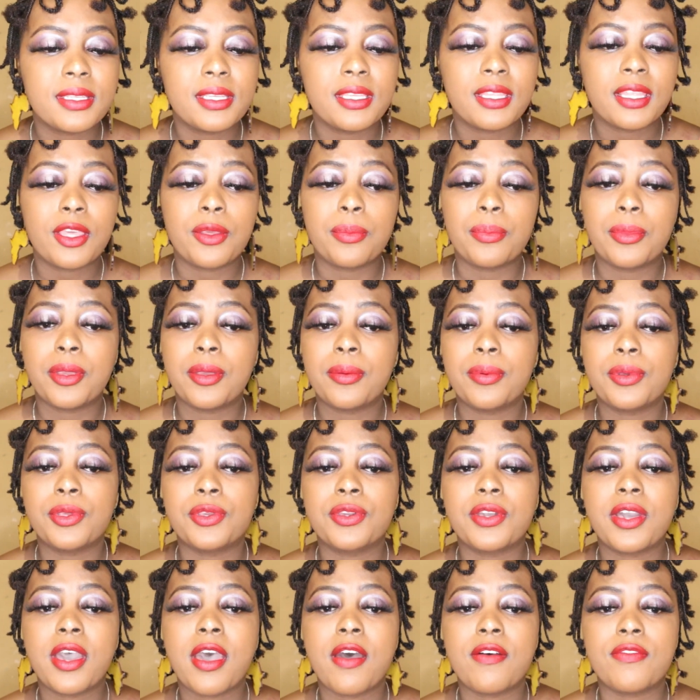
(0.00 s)
Either maybe
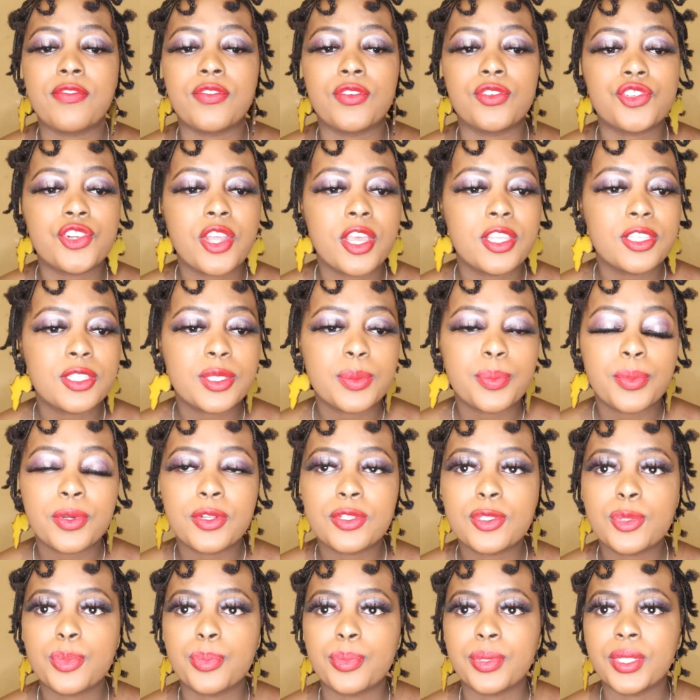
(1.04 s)
you have your transport